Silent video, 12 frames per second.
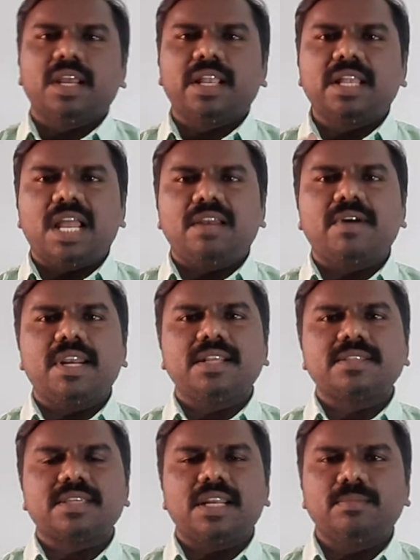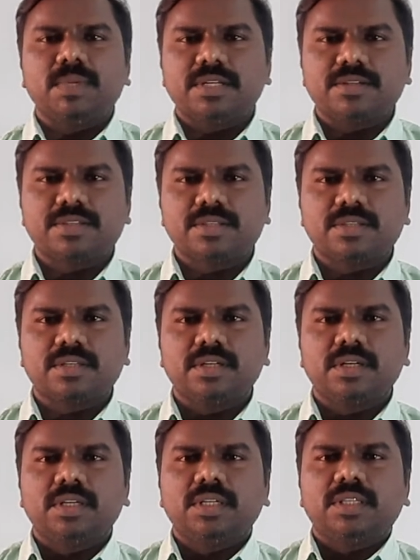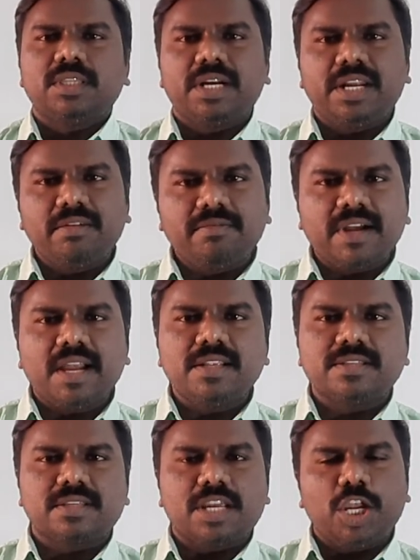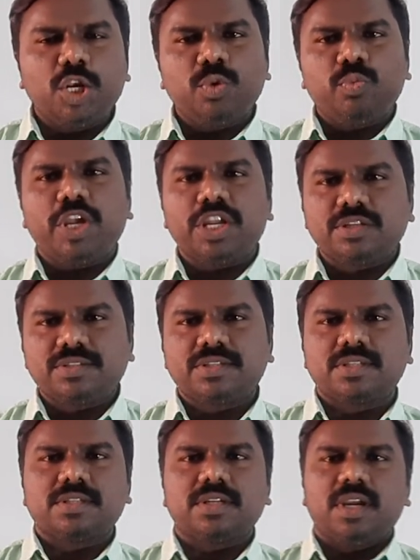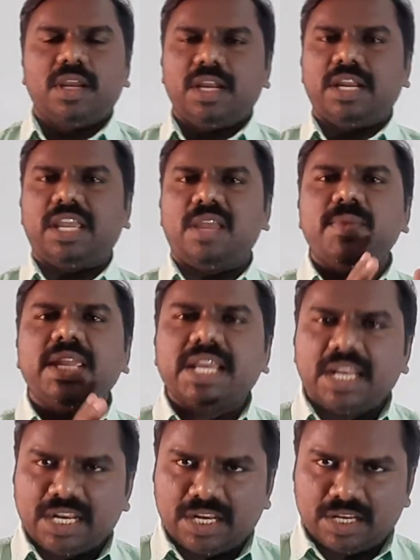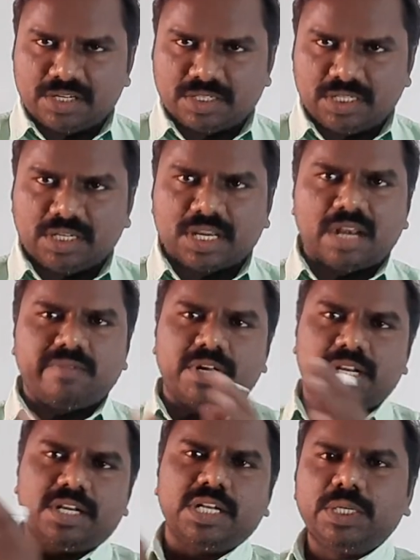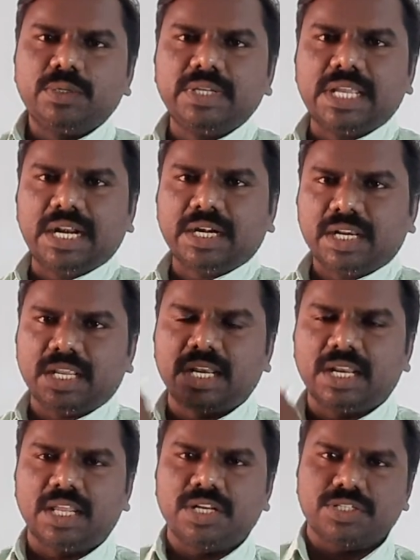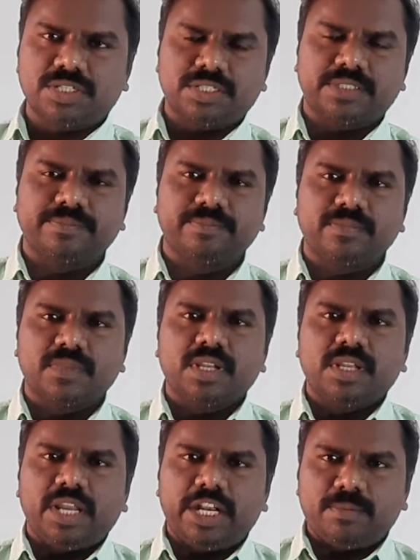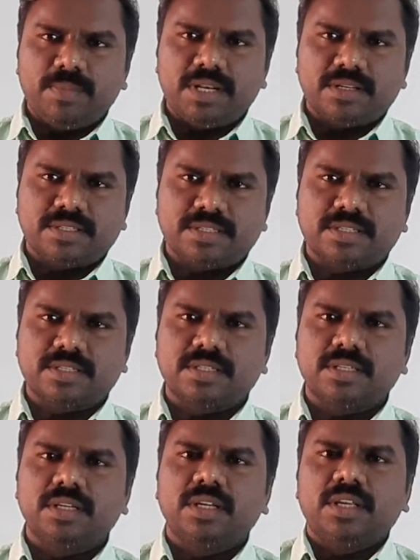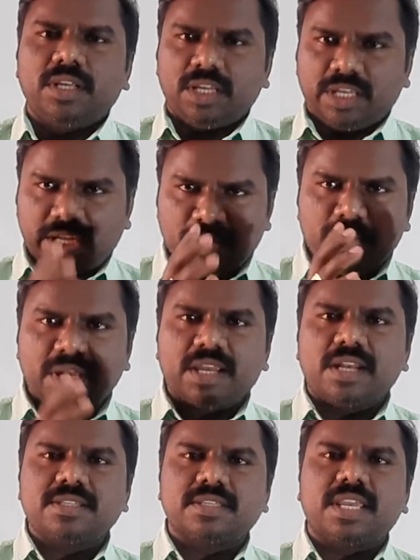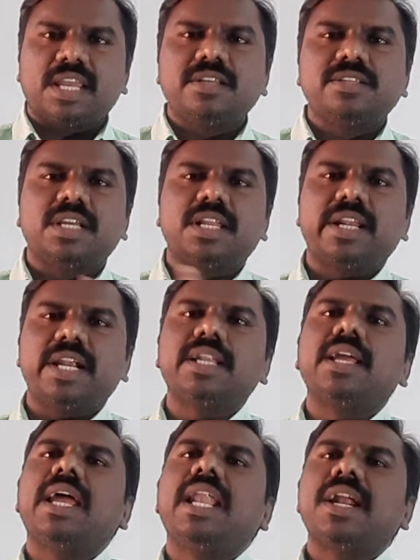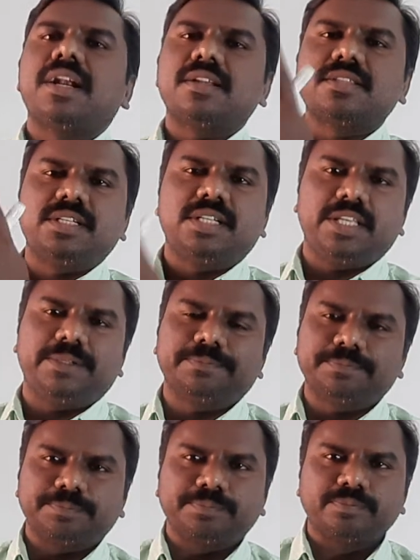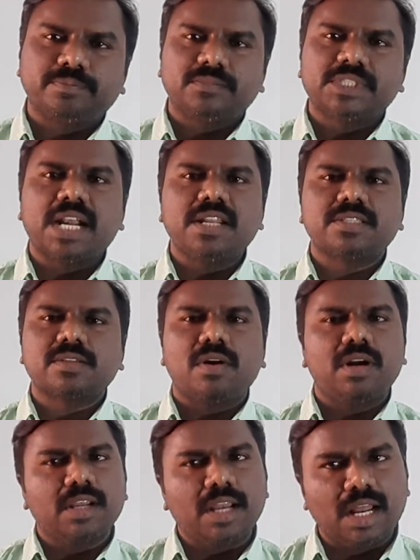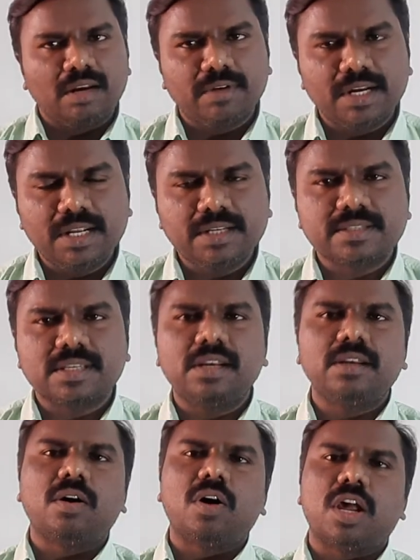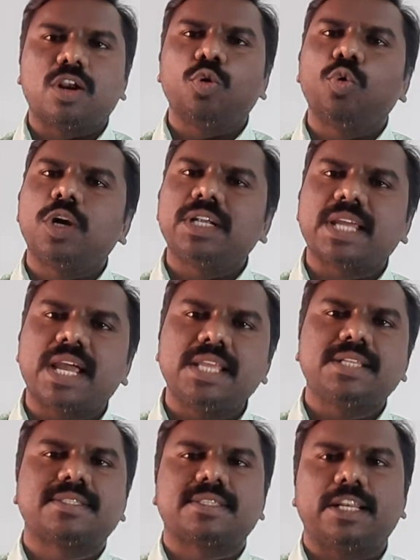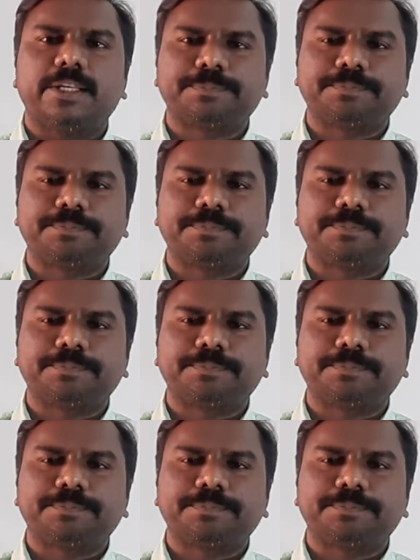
Galvanic cell means the device in which chemical energy converted into electrical energy. It means chemicals can generate electricity that is called galvanic cell or voltaic cell.